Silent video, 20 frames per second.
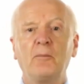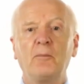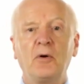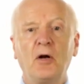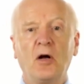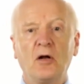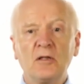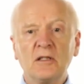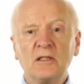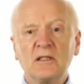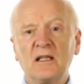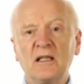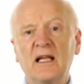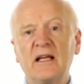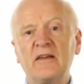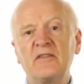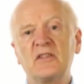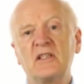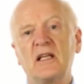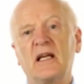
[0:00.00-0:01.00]
product
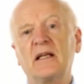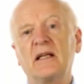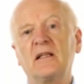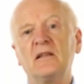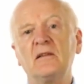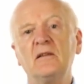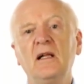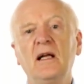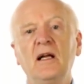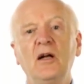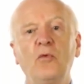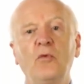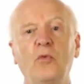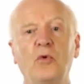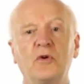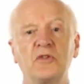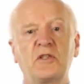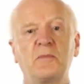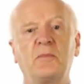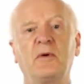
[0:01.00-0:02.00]
life cycle
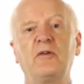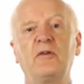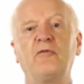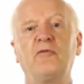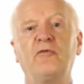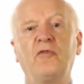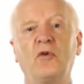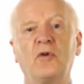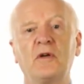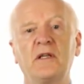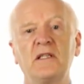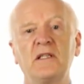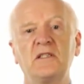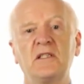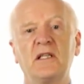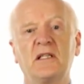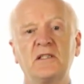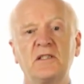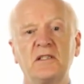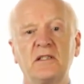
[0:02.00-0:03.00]
was about
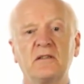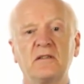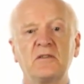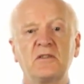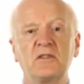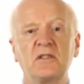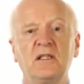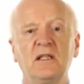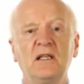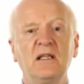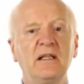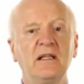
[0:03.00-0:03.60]
46 years.